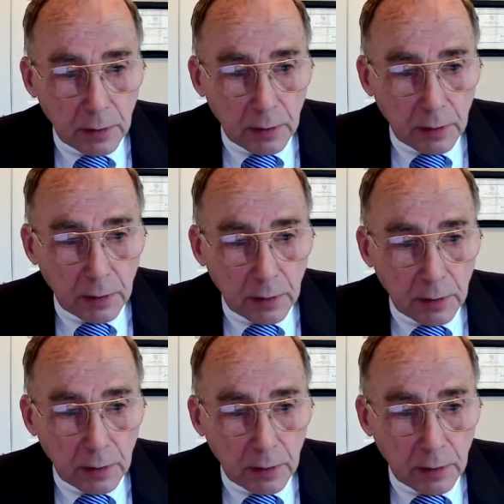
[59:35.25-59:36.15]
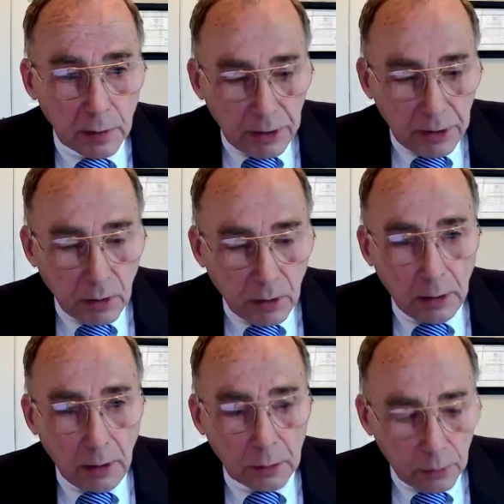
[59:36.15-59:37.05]
is that it's okay to be
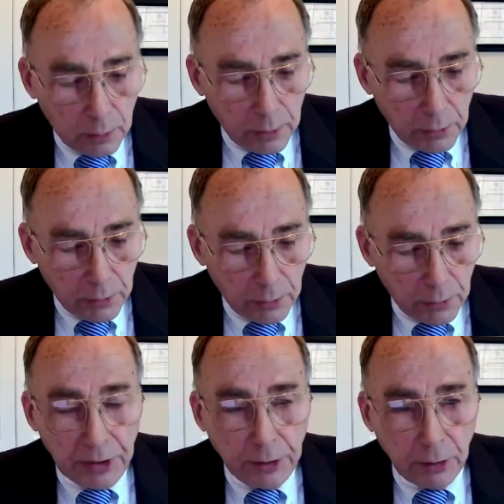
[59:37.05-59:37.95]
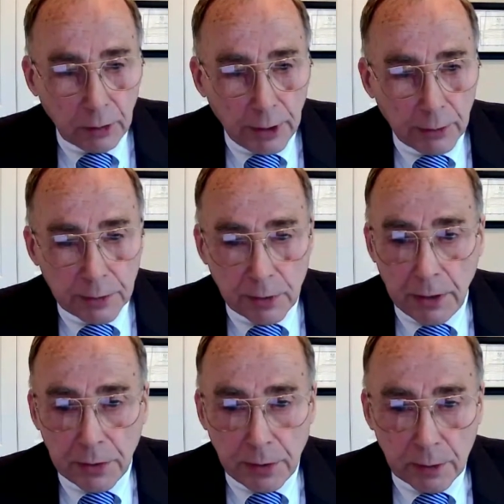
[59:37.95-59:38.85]
talking to North Korea about
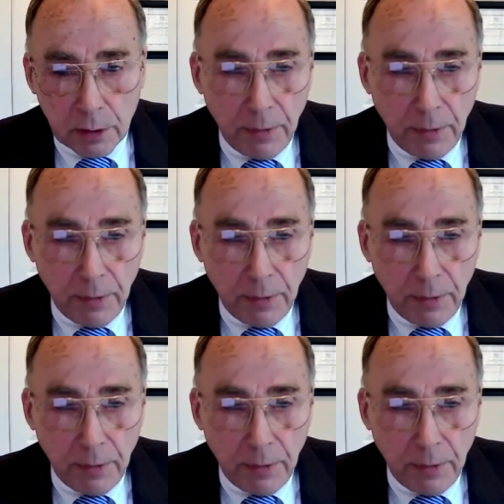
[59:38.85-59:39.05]
denuclearization.